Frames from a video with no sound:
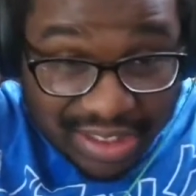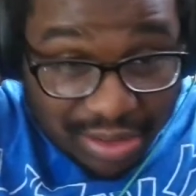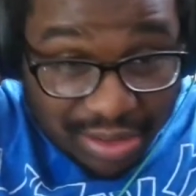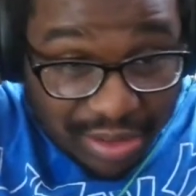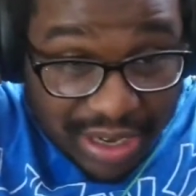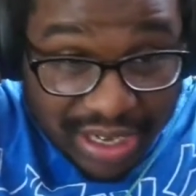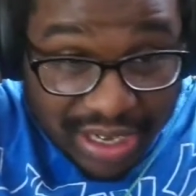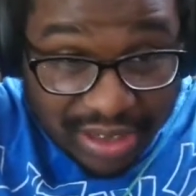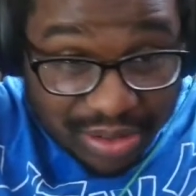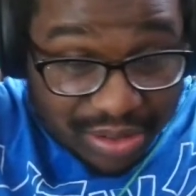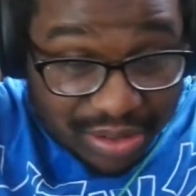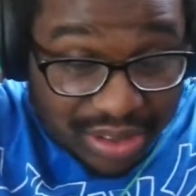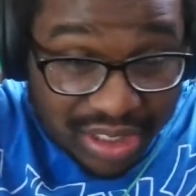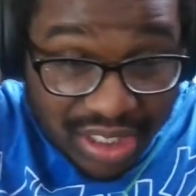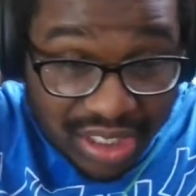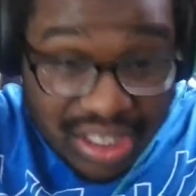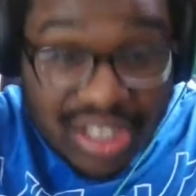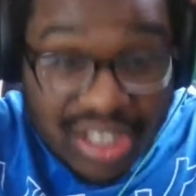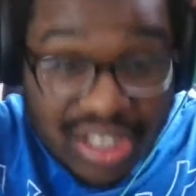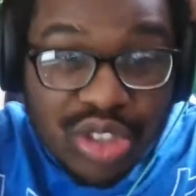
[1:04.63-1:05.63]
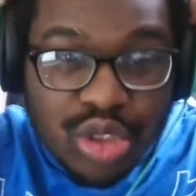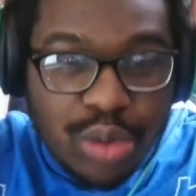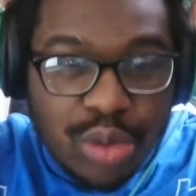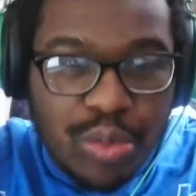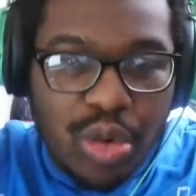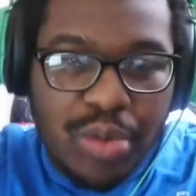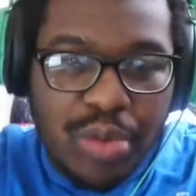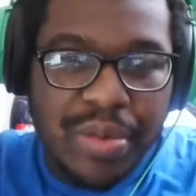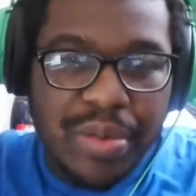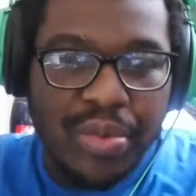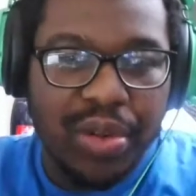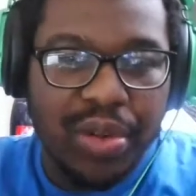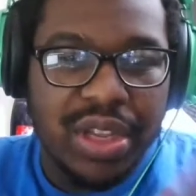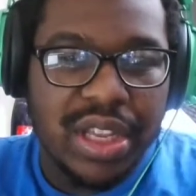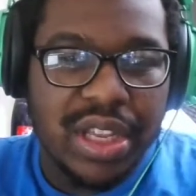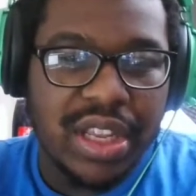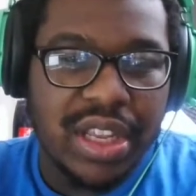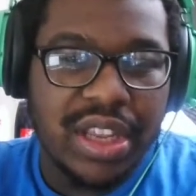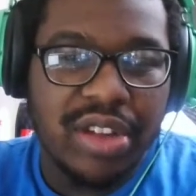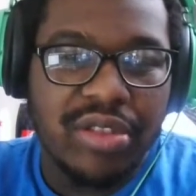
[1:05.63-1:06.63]
around so more people
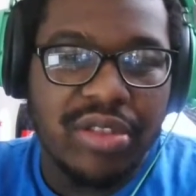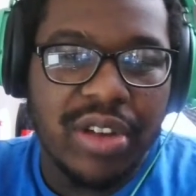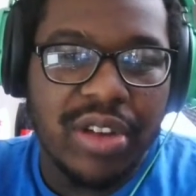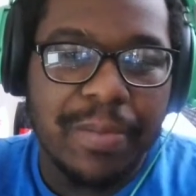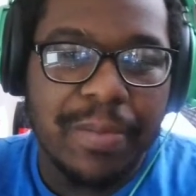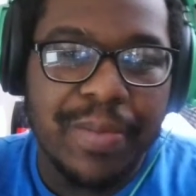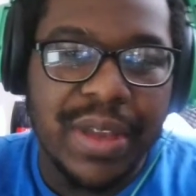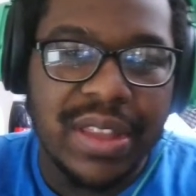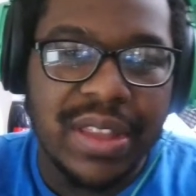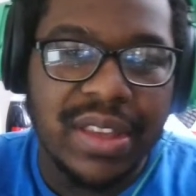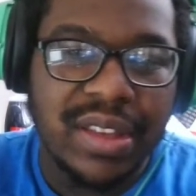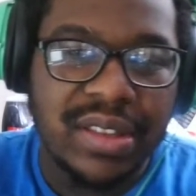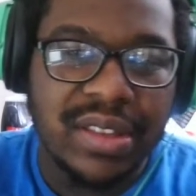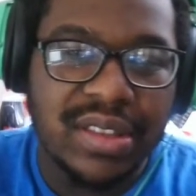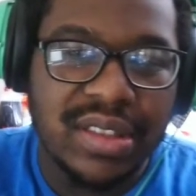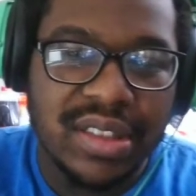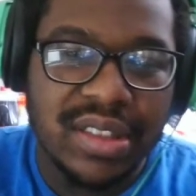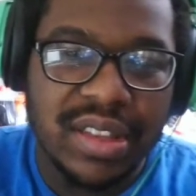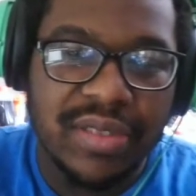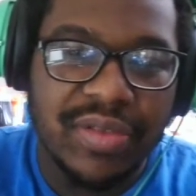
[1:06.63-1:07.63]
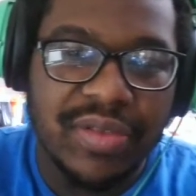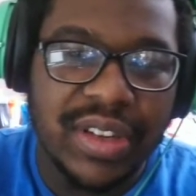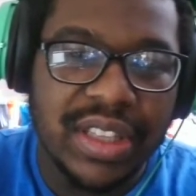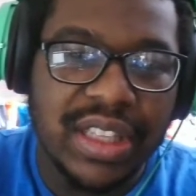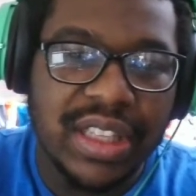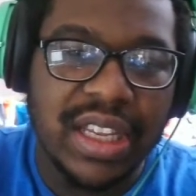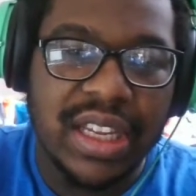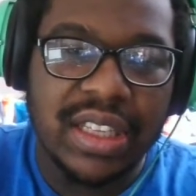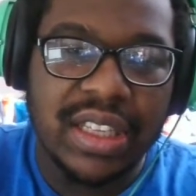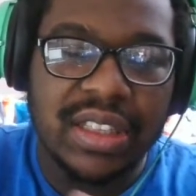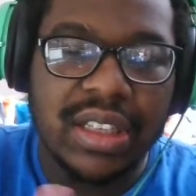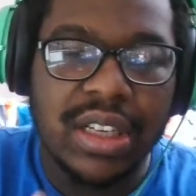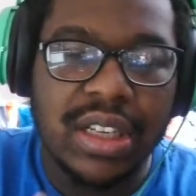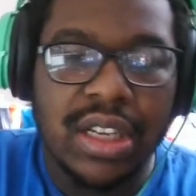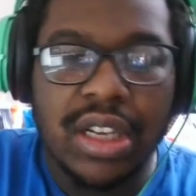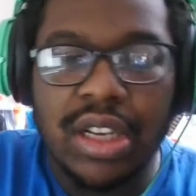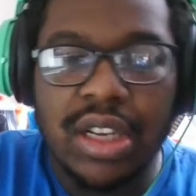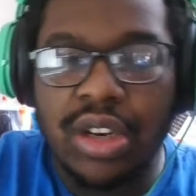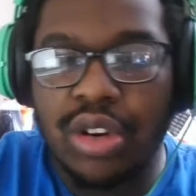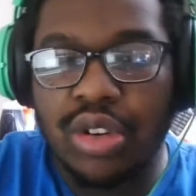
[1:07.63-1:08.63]
can hear our opinions and stuff like that.
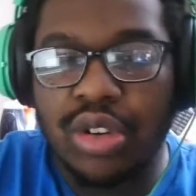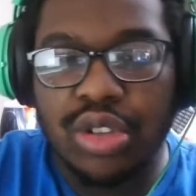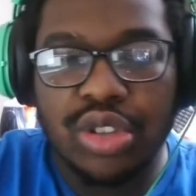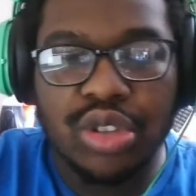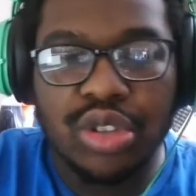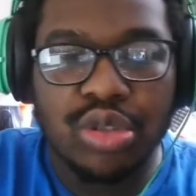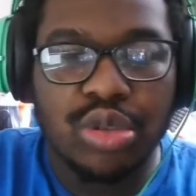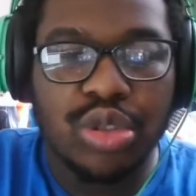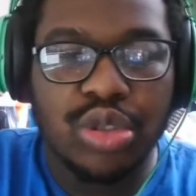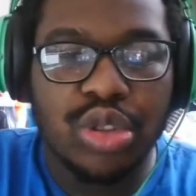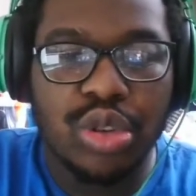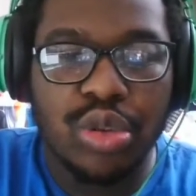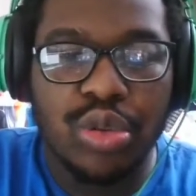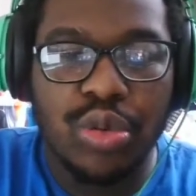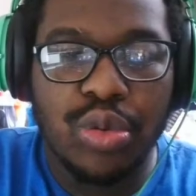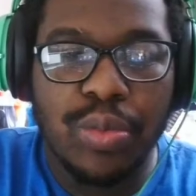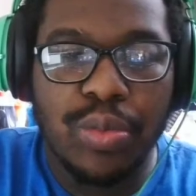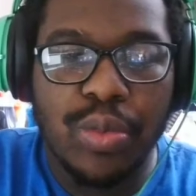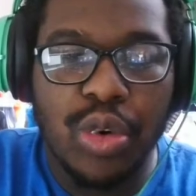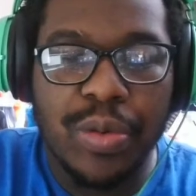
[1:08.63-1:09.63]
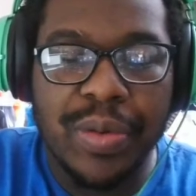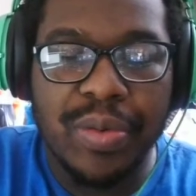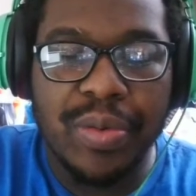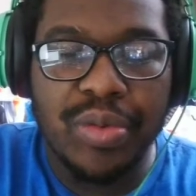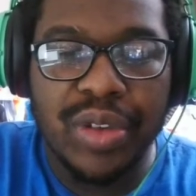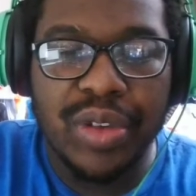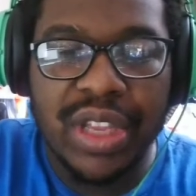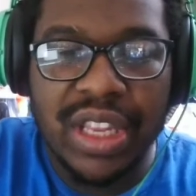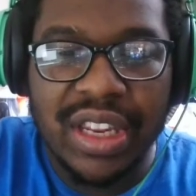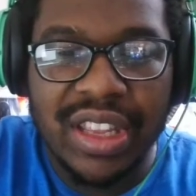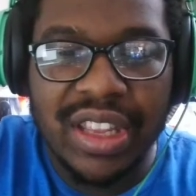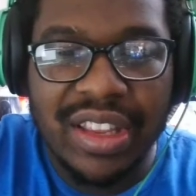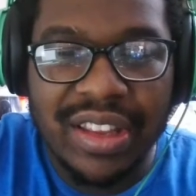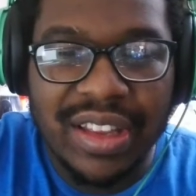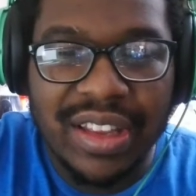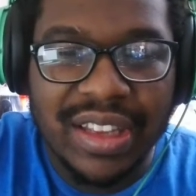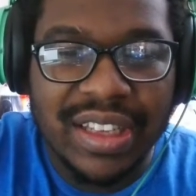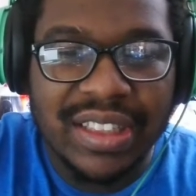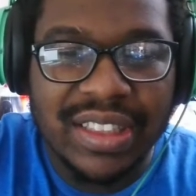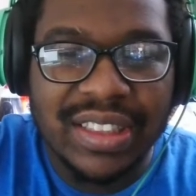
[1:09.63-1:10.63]
Also, so more people can
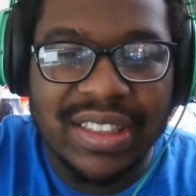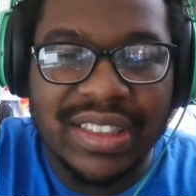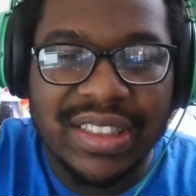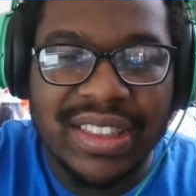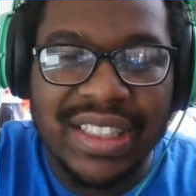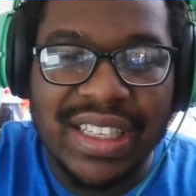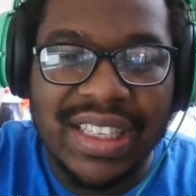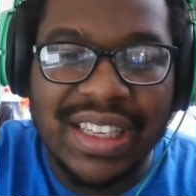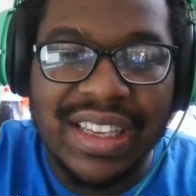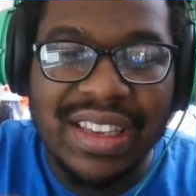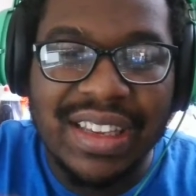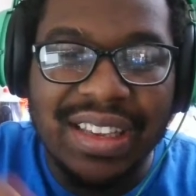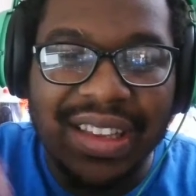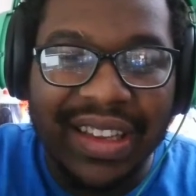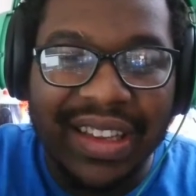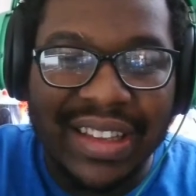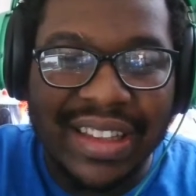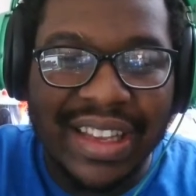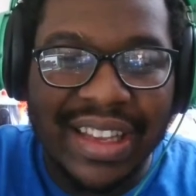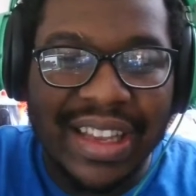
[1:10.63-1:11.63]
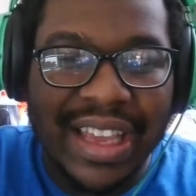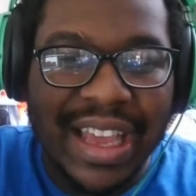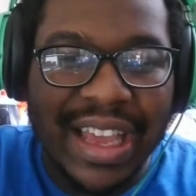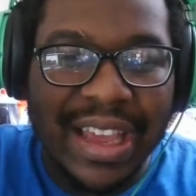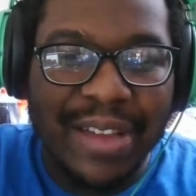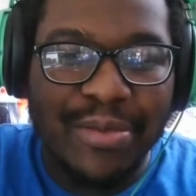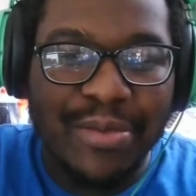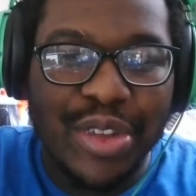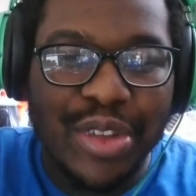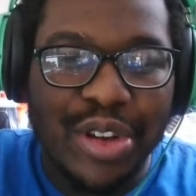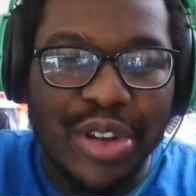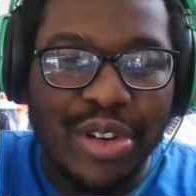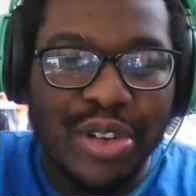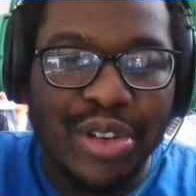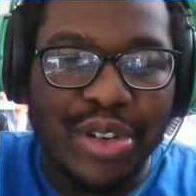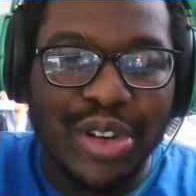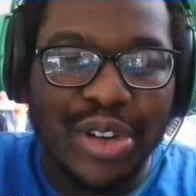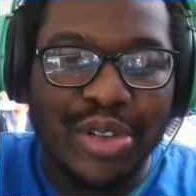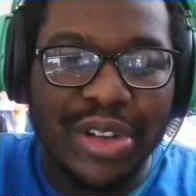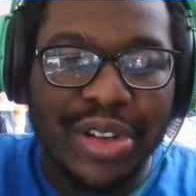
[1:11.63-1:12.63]
see the game we
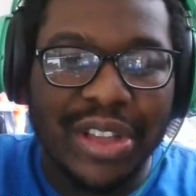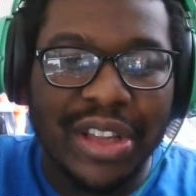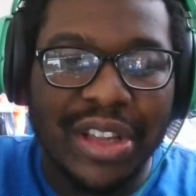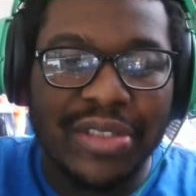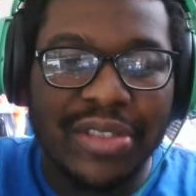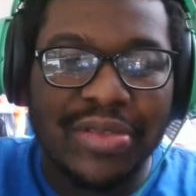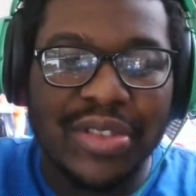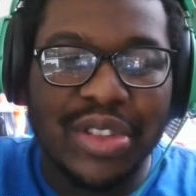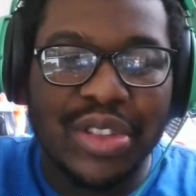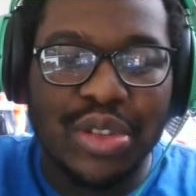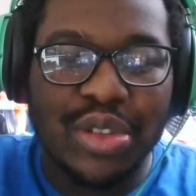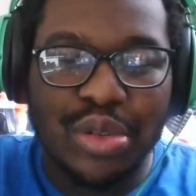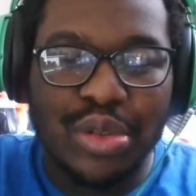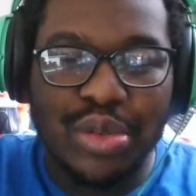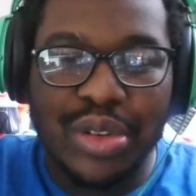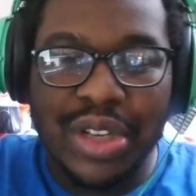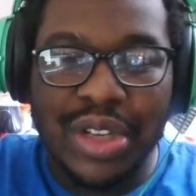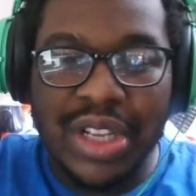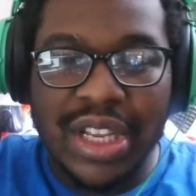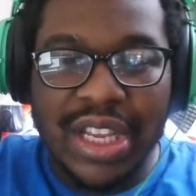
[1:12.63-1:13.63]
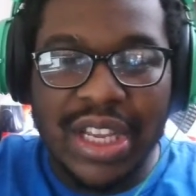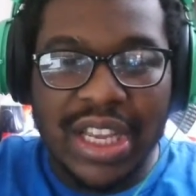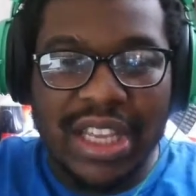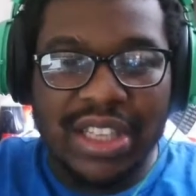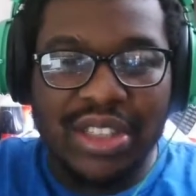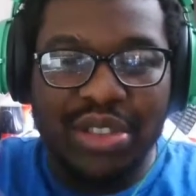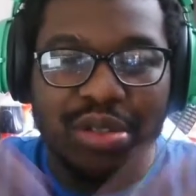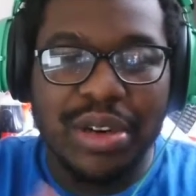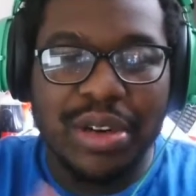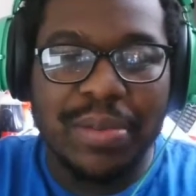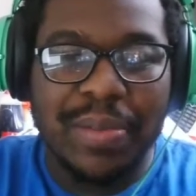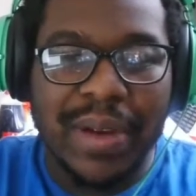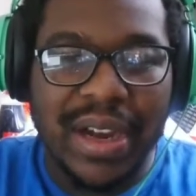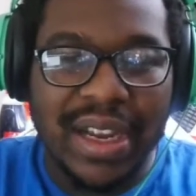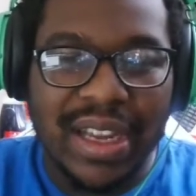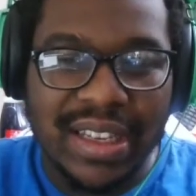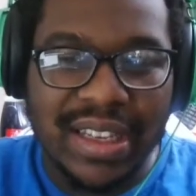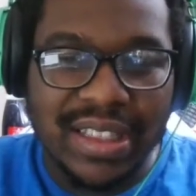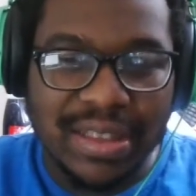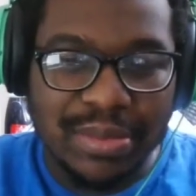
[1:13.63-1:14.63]
all know and love. So enjoy the
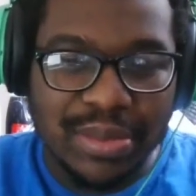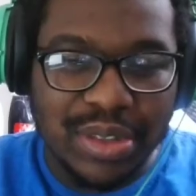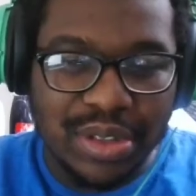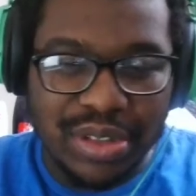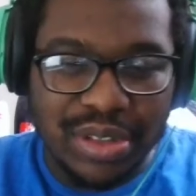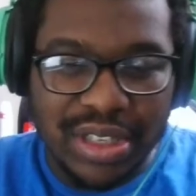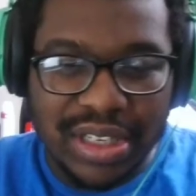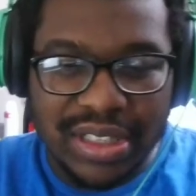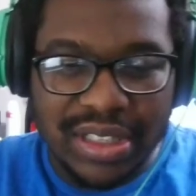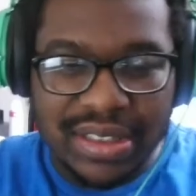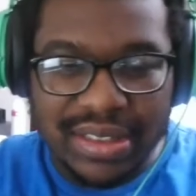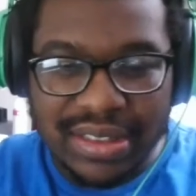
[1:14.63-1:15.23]
podcast episode, guys.